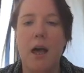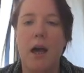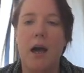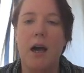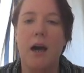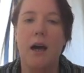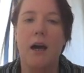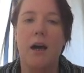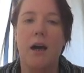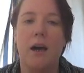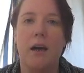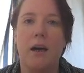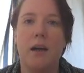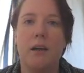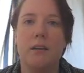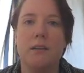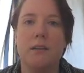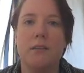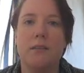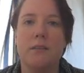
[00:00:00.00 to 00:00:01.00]

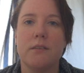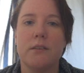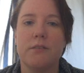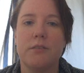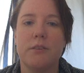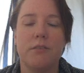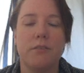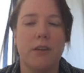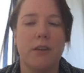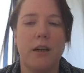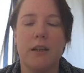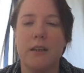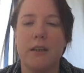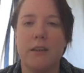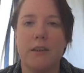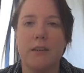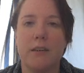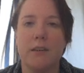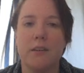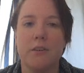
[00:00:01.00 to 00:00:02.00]
And if you've
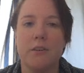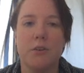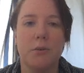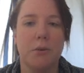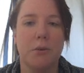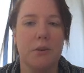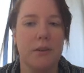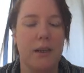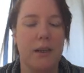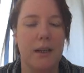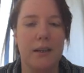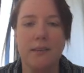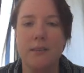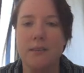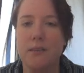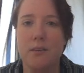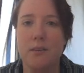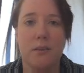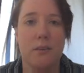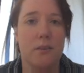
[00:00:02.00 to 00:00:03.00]
anything that you want to
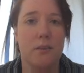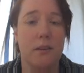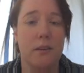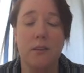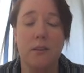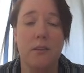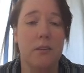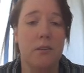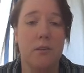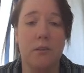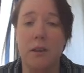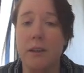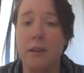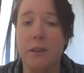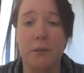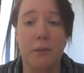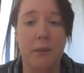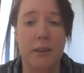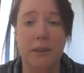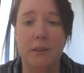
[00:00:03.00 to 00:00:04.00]
ask, or any
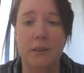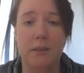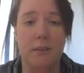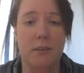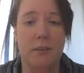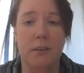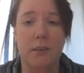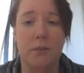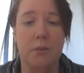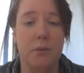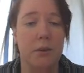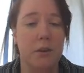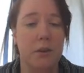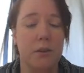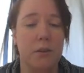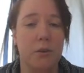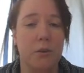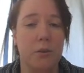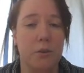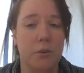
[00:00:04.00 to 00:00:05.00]
questions as
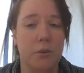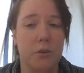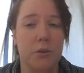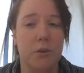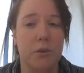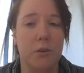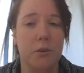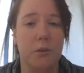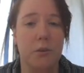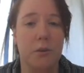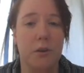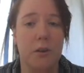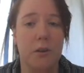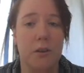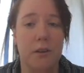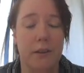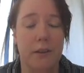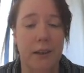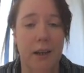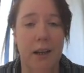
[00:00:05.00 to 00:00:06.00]
we go through
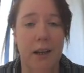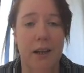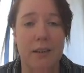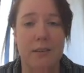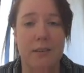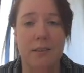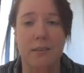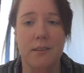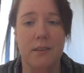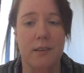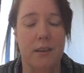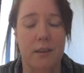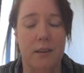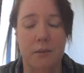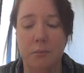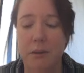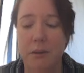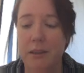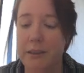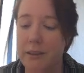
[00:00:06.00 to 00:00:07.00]
the lesson today,
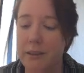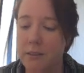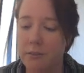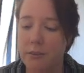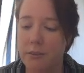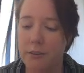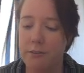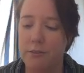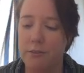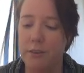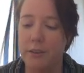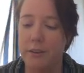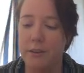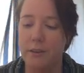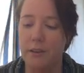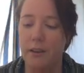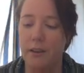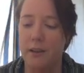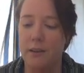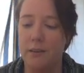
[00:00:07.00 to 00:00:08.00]
please feel free
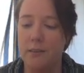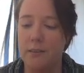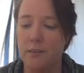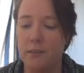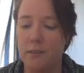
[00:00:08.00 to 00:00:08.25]
to ask.